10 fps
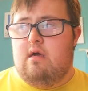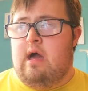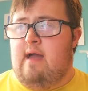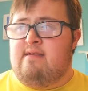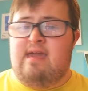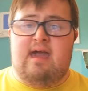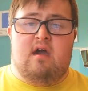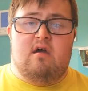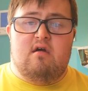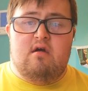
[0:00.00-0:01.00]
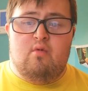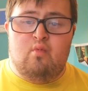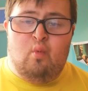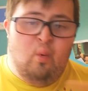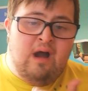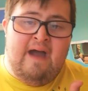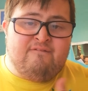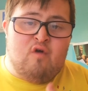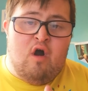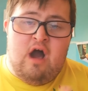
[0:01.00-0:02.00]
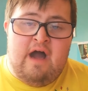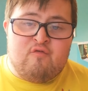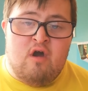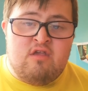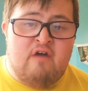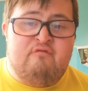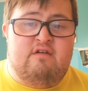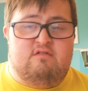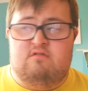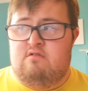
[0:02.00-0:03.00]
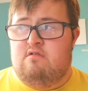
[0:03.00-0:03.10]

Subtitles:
And yeah, what I've got nothing.